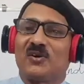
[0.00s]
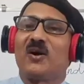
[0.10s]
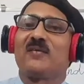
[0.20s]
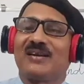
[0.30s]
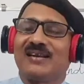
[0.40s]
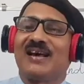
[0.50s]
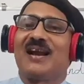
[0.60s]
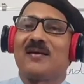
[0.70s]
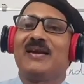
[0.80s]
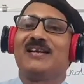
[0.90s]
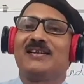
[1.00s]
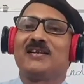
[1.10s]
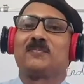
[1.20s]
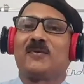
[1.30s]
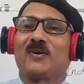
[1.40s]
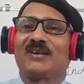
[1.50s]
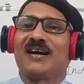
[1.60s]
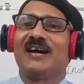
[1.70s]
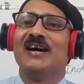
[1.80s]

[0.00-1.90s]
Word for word: However, there are many things for the